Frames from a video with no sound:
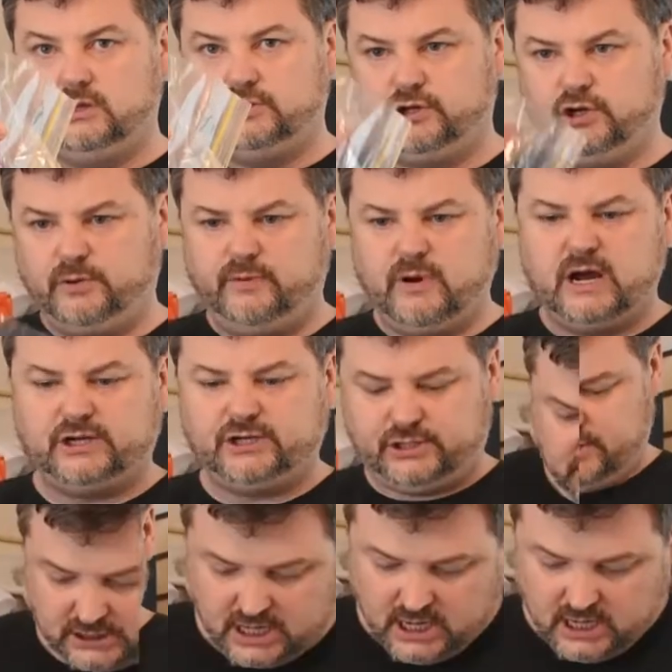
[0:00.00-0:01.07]

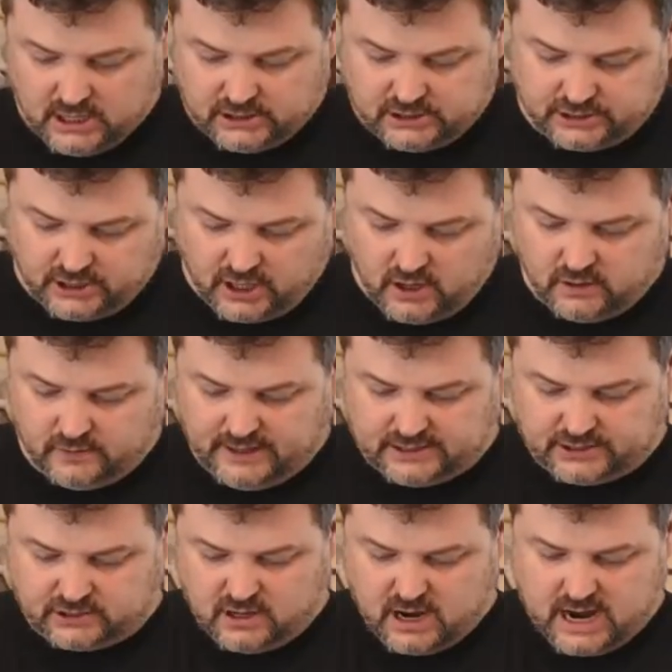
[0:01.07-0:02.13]
Toothbrush, so
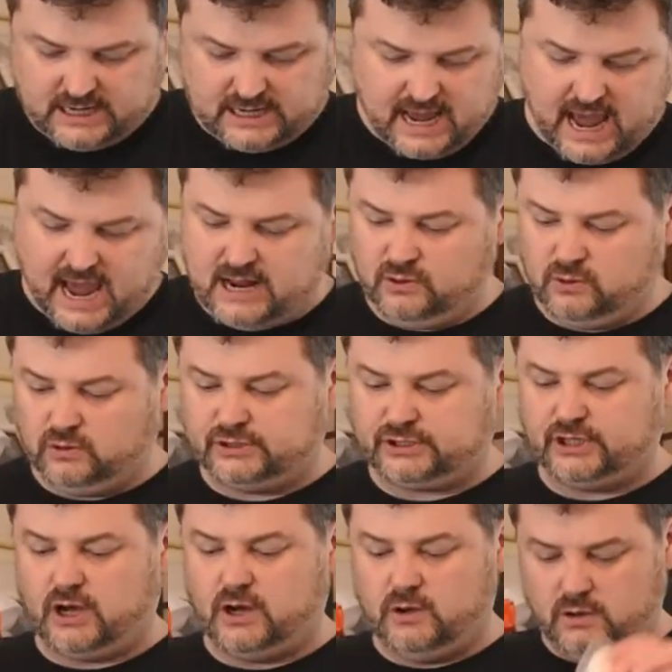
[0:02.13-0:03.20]
that's great. And
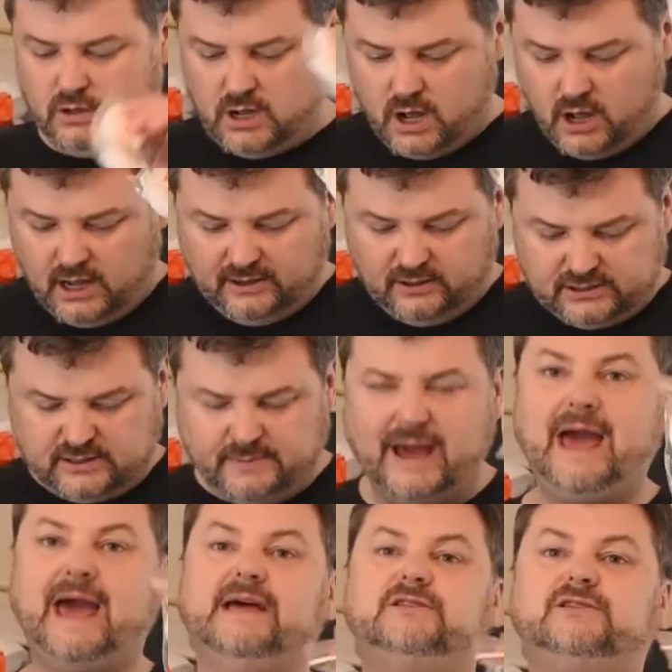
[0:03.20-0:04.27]
also I got some
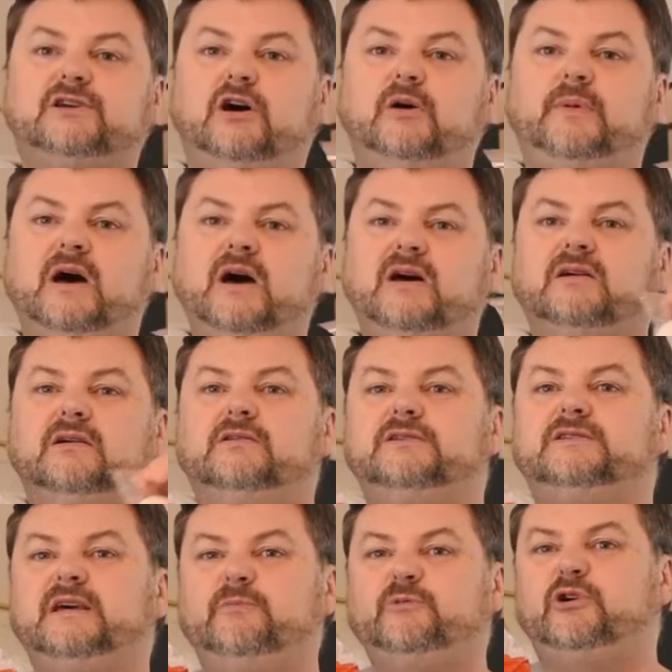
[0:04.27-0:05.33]
hand soap,
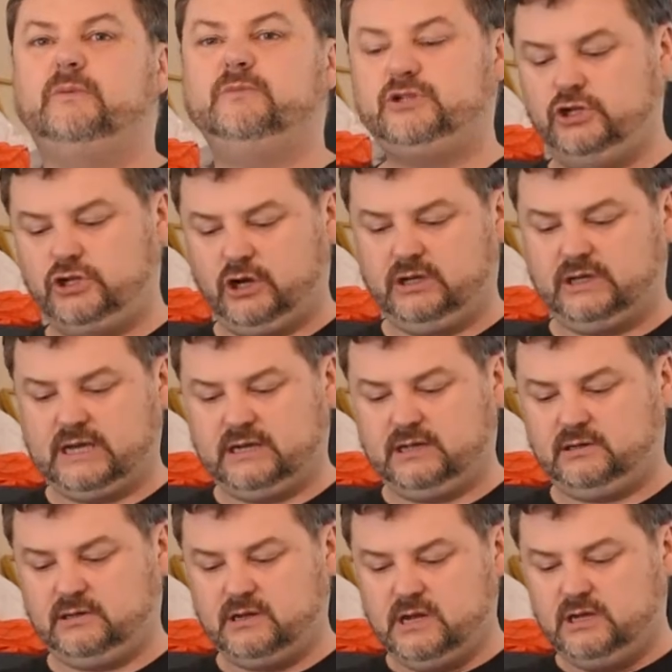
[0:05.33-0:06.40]
because sometimes you don't get
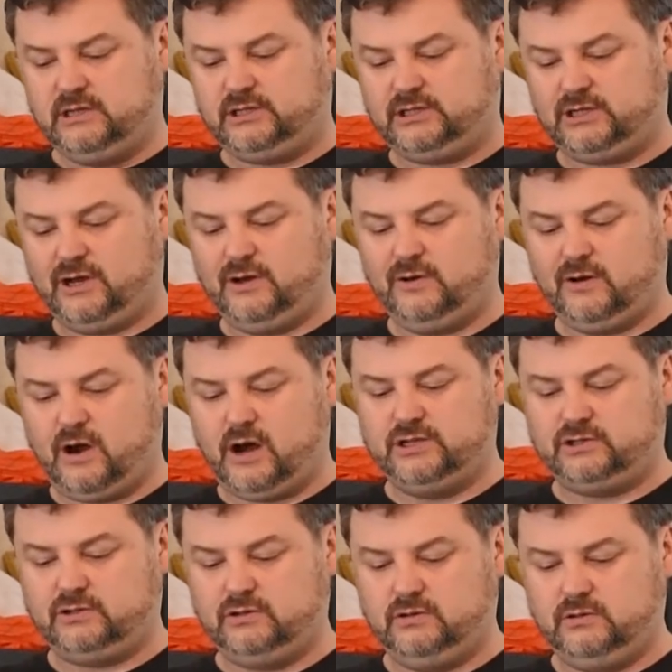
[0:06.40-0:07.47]
it, so I
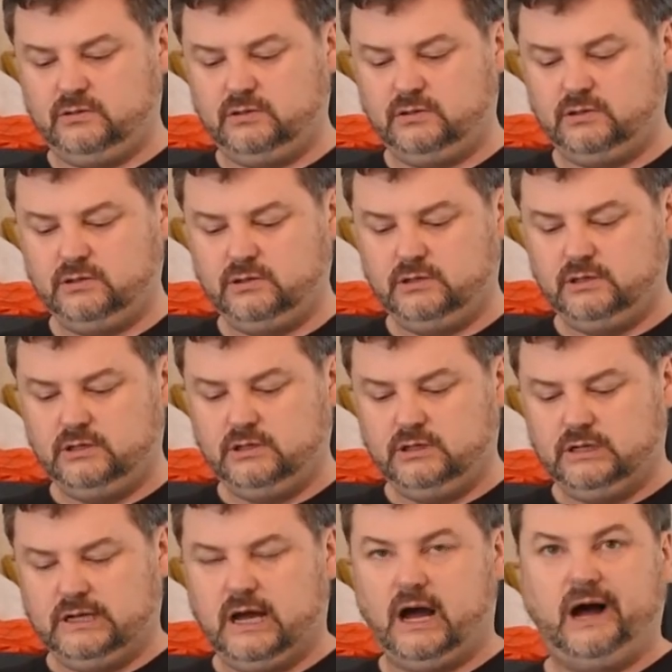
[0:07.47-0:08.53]
do
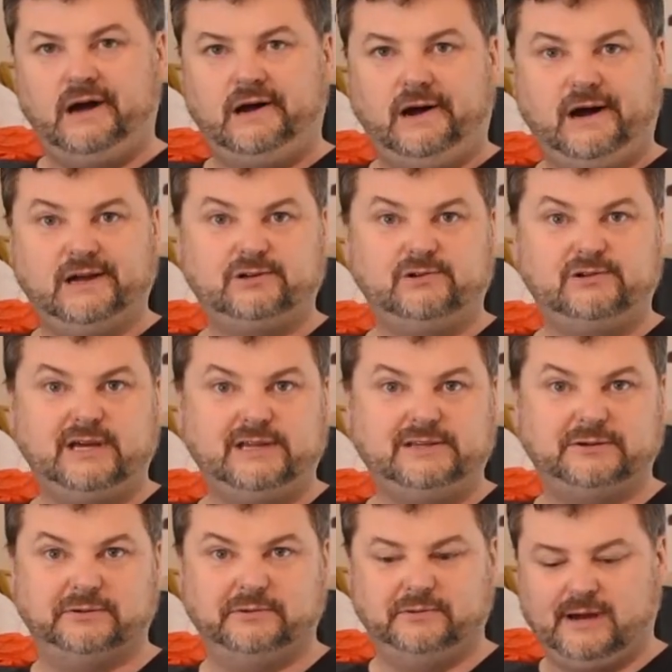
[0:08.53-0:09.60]
tend
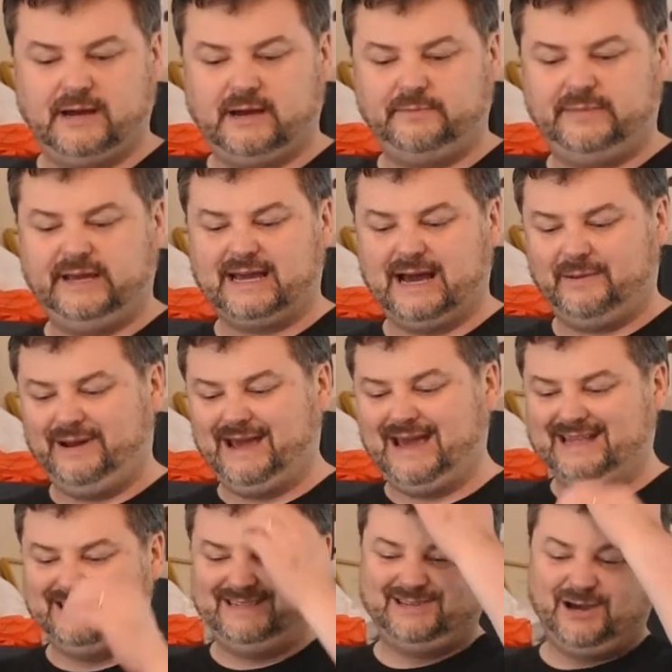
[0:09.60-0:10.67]
to pick up
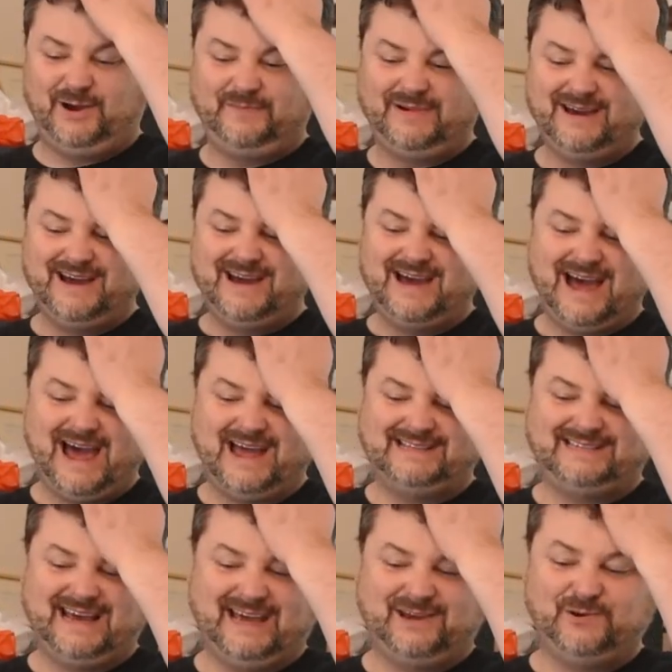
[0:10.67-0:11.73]
hand soap
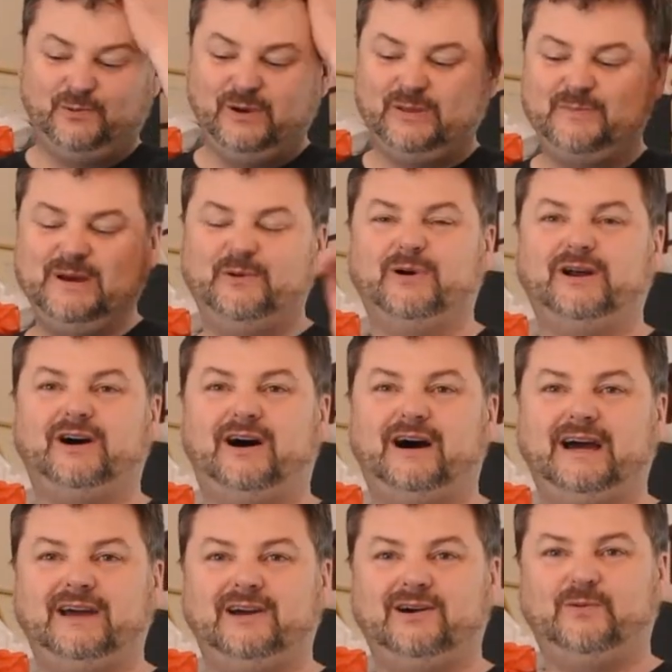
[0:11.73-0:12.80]
and take it with me when
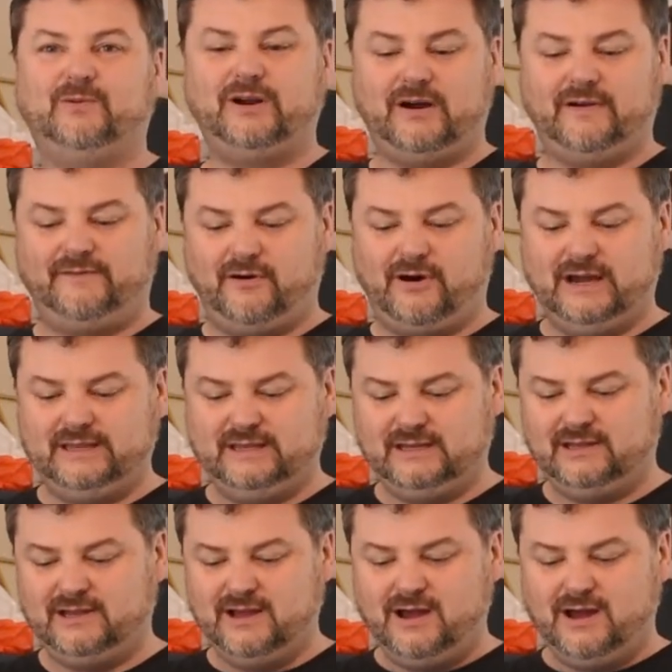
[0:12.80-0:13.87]
I find
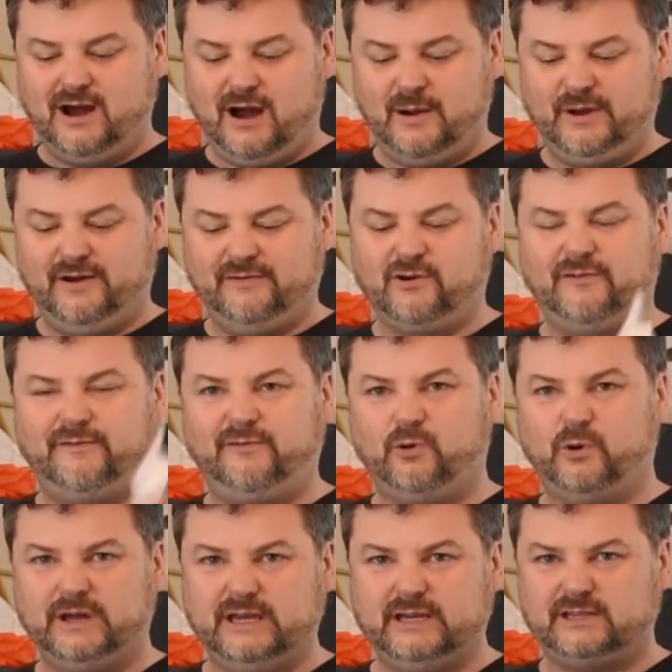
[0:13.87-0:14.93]
it. I mean, I've got
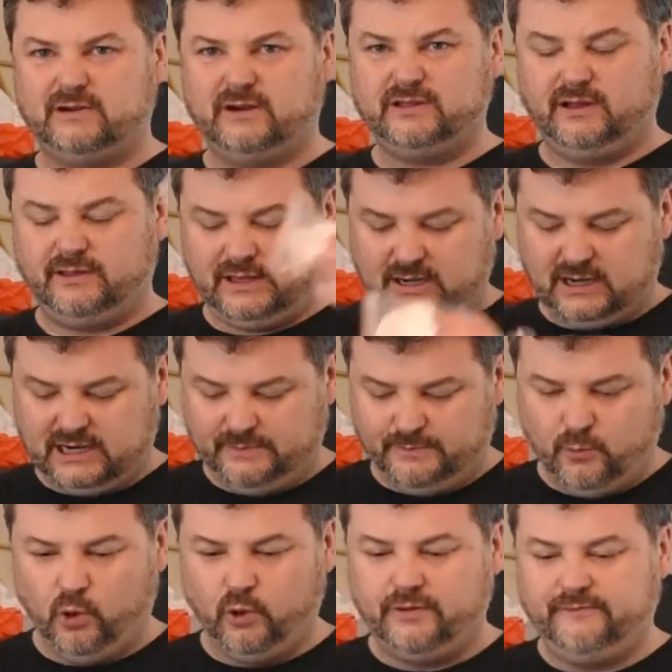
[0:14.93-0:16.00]
4 here, so I don't think I need
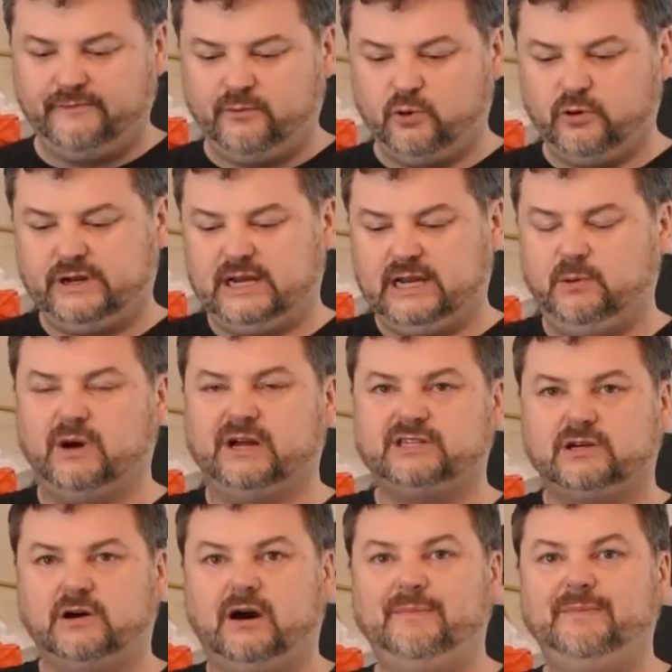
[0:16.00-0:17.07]
more than 4 at any one
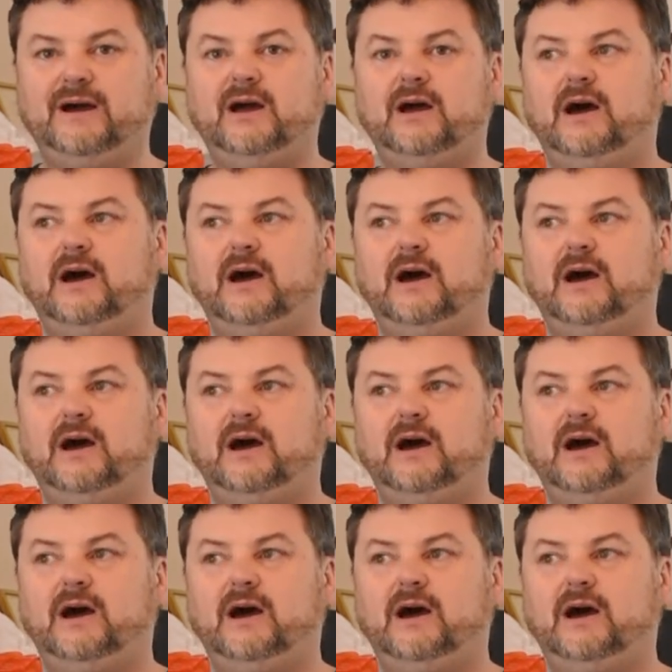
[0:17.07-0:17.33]
time.